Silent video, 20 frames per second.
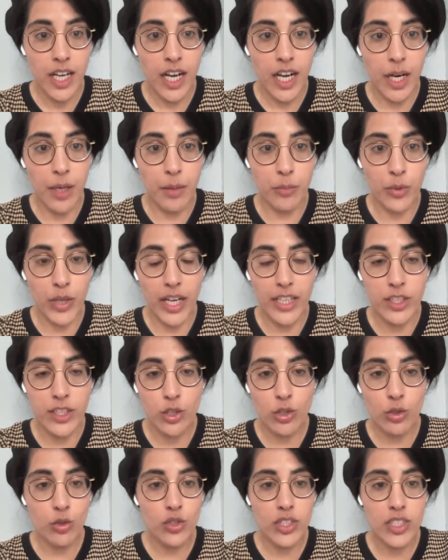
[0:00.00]
Um, we had
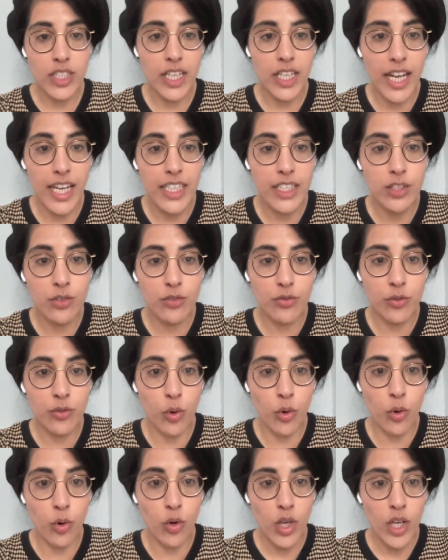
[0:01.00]
huge delays
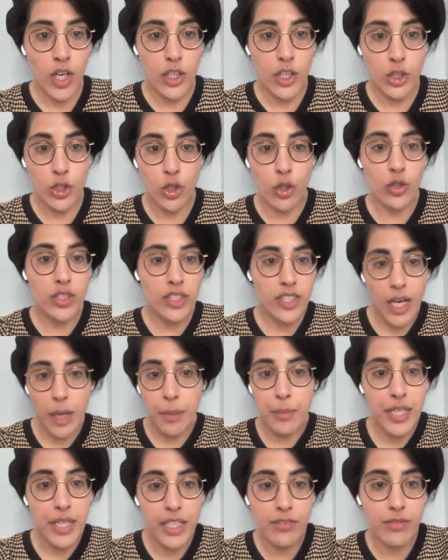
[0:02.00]
for goods
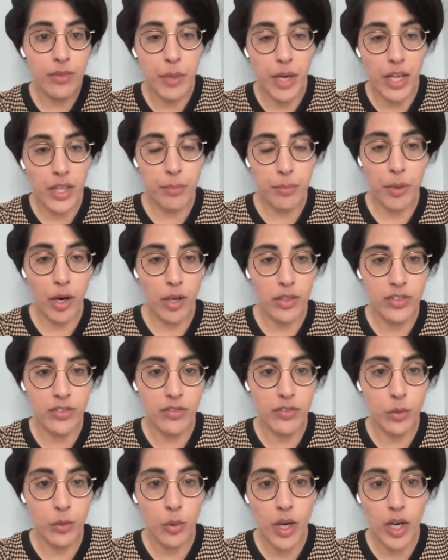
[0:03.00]
coming in from other parts
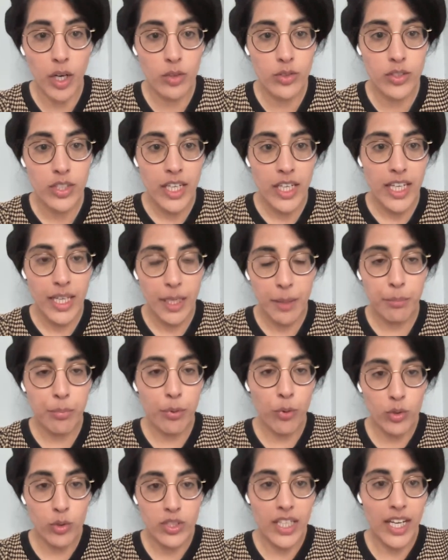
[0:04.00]
of the world.
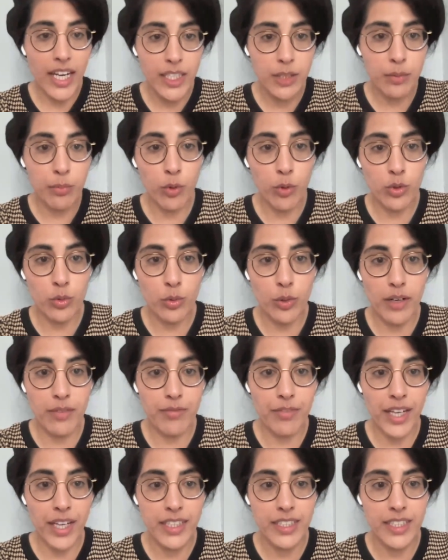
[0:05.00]
Imports and exports were
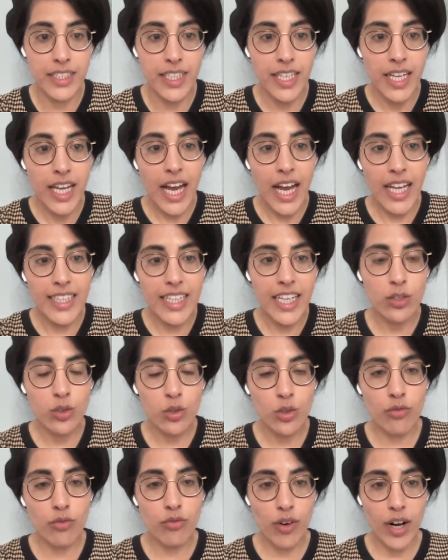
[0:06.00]
affected. And that
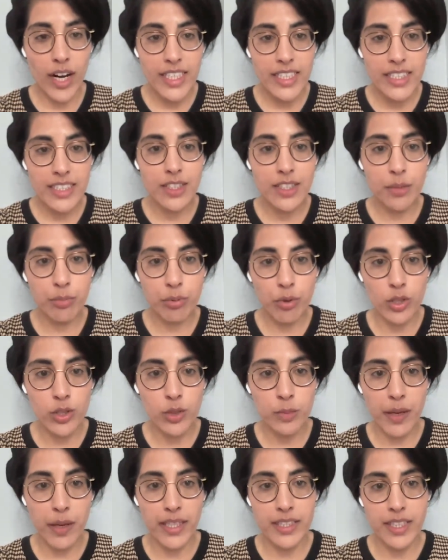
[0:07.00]
sort of raised the
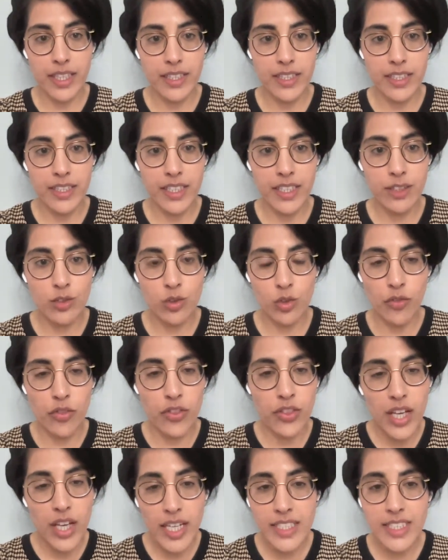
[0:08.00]
prospect that the sort of
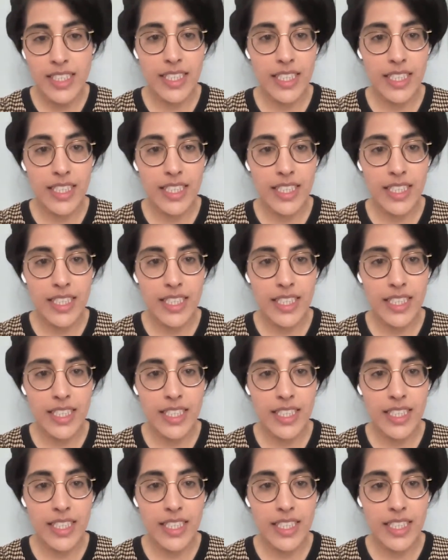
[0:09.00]
30